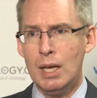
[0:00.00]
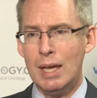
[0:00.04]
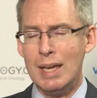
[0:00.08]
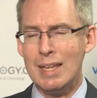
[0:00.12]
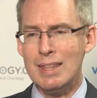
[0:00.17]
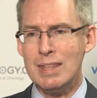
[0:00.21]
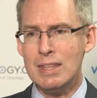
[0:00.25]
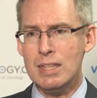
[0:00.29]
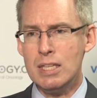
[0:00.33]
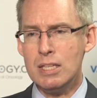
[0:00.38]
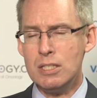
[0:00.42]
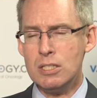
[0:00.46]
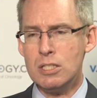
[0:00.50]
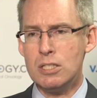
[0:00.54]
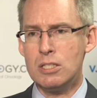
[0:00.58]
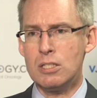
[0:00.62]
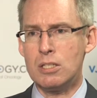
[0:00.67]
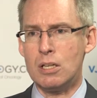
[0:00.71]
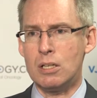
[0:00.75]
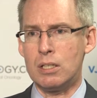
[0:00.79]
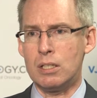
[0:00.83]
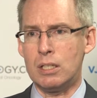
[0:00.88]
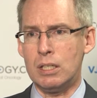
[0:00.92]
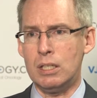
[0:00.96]
In this
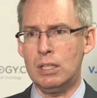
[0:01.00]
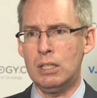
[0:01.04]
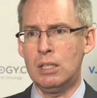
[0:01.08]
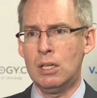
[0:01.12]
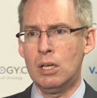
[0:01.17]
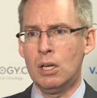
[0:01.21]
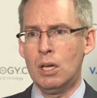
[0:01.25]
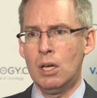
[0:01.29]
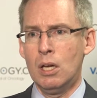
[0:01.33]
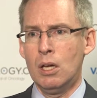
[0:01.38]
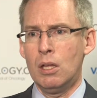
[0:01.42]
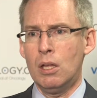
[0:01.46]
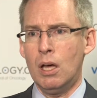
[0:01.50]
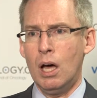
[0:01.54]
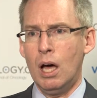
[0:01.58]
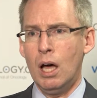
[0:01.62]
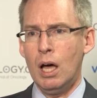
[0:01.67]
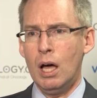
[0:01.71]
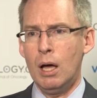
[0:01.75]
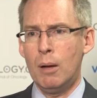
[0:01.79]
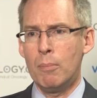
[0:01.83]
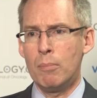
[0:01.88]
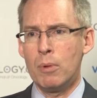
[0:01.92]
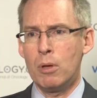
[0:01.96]
study,
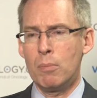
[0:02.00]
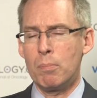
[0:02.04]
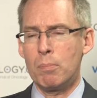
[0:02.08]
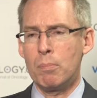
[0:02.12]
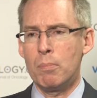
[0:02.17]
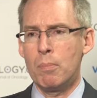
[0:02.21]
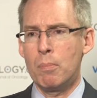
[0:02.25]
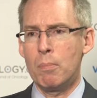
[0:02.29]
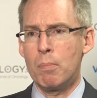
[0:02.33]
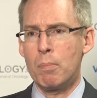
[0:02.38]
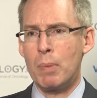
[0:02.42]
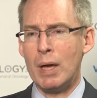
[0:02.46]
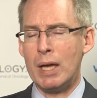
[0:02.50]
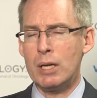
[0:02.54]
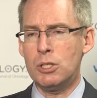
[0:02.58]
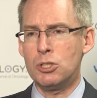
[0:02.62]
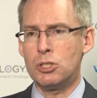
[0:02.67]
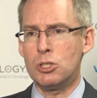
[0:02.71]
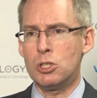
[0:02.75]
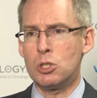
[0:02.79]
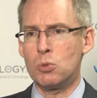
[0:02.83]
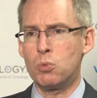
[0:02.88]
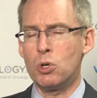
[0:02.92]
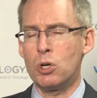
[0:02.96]
um,
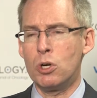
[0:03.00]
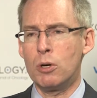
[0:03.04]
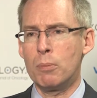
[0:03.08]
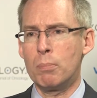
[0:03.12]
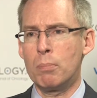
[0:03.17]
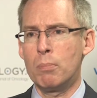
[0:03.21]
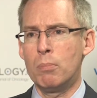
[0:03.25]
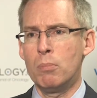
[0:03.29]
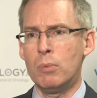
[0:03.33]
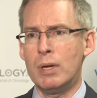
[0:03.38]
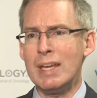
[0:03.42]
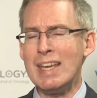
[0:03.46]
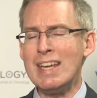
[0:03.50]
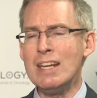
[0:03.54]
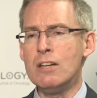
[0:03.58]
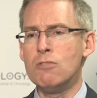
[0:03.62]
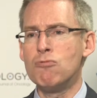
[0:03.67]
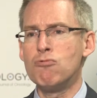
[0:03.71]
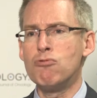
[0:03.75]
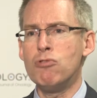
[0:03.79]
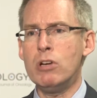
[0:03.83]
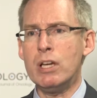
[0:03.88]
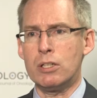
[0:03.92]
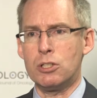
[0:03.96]
patients were
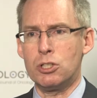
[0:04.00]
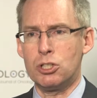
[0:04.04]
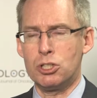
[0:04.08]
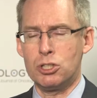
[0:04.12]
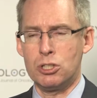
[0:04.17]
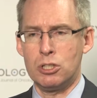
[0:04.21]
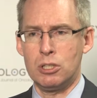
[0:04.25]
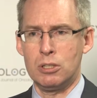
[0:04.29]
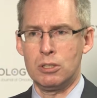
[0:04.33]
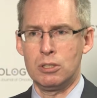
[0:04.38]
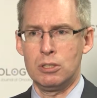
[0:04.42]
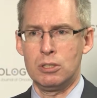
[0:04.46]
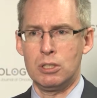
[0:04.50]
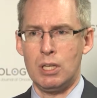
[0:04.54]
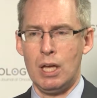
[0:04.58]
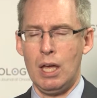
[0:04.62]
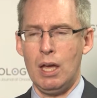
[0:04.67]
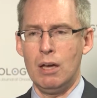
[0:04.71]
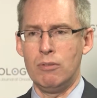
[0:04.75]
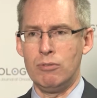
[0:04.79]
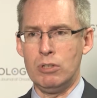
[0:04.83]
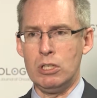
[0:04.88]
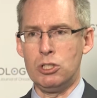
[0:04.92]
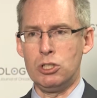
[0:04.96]
enriched to
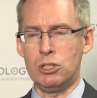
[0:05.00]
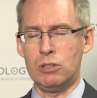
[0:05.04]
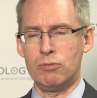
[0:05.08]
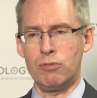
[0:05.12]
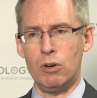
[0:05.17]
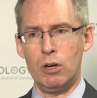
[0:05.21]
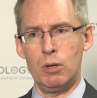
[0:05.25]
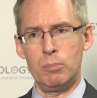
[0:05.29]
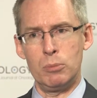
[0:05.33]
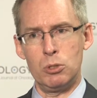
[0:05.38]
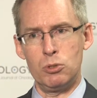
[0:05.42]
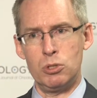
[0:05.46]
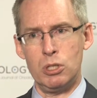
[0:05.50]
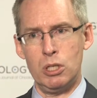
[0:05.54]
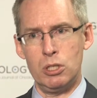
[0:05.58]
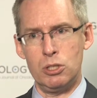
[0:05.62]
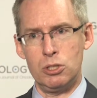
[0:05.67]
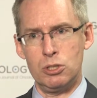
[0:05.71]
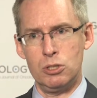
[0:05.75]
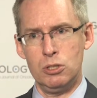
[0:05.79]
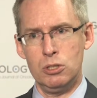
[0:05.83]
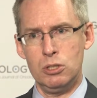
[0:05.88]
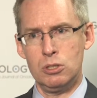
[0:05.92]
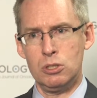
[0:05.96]
have E G F R
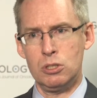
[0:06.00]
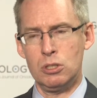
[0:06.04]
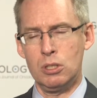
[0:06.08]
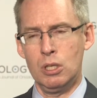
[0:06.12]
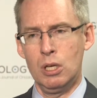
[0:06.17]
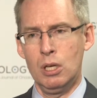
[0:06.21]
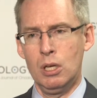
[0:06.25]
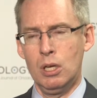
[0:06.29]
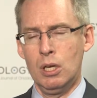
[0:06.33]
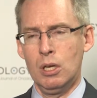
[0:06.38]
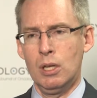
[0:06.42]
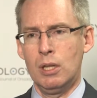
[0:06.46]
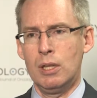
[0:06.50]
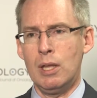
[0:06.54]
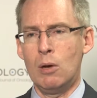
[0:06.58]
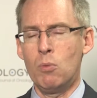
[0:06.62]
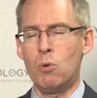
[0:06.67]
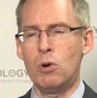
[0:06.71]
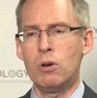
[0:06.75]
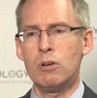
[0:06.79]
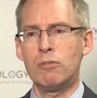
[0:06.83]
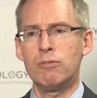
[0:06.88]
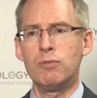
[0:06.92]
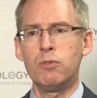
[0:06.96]
mutations. They
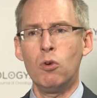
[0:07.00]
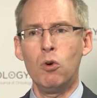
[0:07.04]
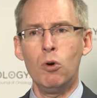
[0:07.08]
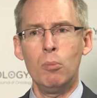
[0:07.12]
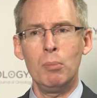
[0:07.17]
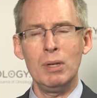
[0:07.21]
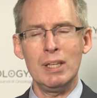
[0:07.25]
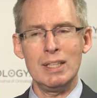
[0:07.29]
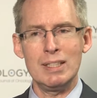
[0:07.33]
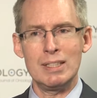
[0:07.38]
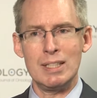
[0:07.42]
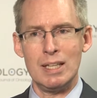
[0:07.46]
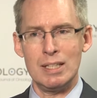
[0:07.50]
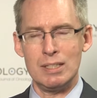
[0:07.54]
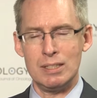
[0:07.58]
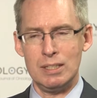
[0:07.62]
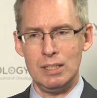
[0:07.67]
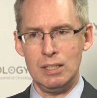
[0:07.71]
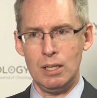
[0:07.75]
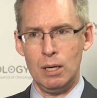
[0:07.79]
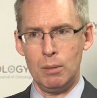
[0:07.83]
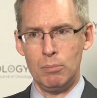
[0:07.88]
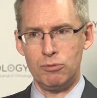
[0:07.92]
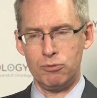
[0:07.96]
weren't formally
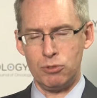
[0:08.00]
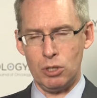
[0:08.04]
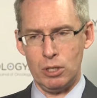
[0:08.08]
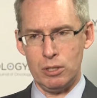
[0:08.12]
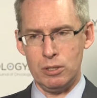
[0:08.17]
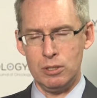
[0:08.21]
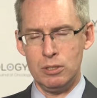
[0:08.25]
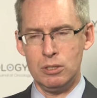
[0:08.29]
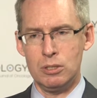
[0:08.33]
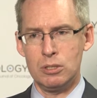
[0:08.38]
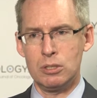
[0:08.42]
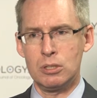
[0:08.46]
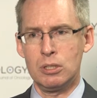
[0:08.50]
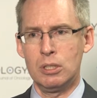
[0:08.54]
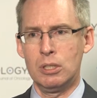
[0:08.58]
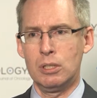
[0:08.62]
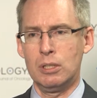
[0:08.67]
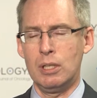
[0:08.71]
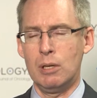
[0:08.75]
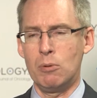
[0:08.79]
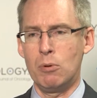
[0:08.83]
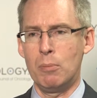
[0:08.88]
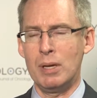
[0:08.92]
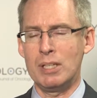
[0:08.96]
tested up front.
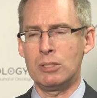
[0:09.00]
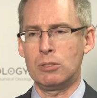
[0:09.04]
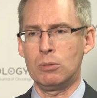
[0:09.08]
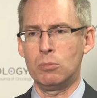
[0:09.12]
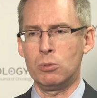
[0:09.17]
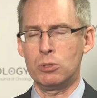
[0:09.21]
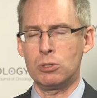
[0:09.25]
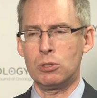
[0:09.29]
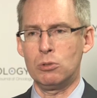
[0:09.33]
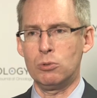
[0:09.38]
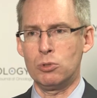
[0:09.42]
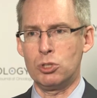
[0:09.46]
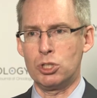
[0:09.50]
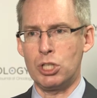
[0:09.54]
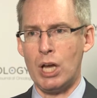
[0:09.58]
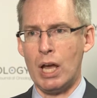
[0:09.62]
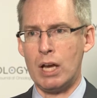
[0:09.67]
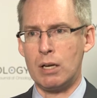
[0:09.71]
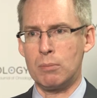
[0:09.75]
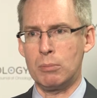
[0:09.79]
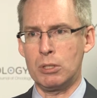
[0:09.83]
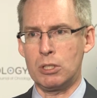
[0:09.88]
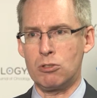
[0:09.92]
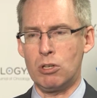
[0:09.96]
They were based on what's called
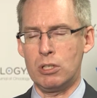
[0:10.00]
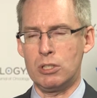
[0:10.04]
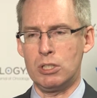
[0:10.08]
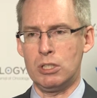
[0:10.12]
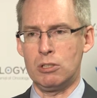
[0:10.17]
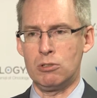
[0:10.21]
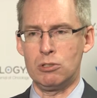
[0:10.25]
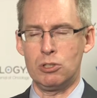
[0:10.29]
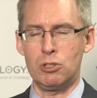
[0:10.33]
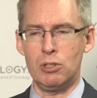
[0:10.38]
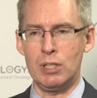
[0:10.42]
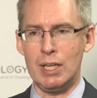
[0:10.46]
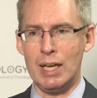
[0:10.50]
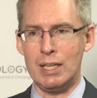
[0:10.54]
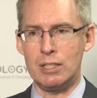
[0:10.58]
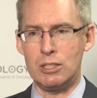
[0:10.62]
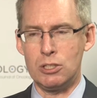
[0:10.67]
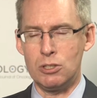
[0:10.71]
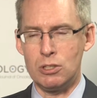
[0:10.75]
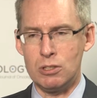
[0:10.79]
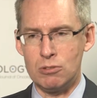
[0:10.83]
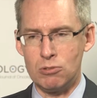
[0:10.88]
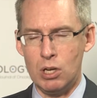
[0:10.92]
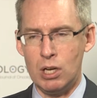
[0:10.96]
Jackman criteria, so they had
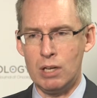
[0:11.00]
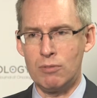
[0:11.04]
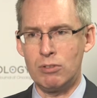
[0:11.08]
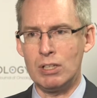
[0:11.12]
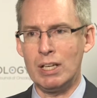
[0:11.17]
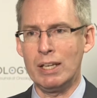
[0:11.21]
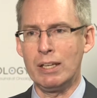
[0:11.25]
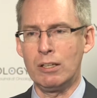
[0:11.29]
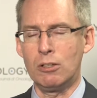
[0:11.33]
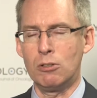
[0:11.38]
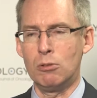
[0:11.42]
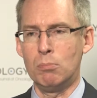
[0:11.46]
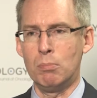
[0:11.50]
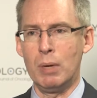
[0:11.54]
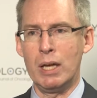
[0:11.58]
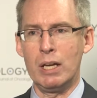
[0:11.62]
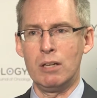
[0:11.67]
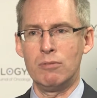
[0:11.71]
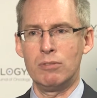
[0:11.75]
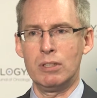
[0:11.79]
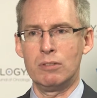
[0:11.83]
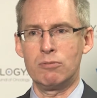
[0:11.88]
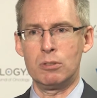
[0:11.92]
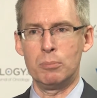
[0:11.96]
to derive clinical
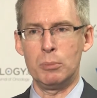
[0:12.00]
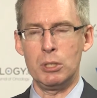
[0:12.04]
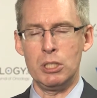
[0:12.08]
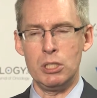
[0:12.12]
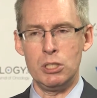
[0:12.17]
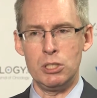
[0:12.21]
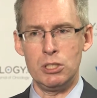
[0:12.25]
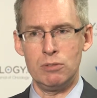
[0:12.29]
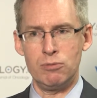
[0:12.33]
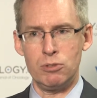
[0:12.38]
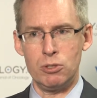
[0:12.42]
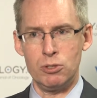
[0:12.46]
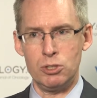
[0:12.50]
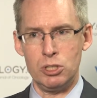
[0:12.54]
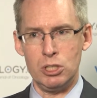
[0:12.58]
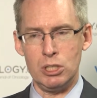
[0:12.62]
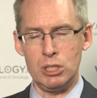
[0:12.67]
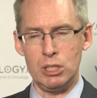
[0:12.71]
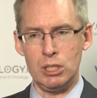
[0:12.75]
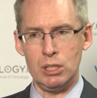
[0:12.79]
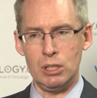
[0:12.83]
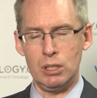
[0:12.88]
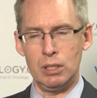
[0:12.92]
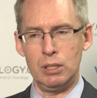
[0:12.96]
benefit from an E G F R T
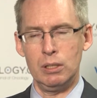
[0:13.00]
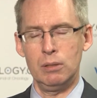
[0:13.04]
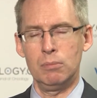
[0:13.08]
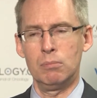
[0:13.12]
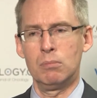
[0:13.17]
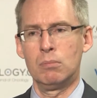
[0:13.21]
K I.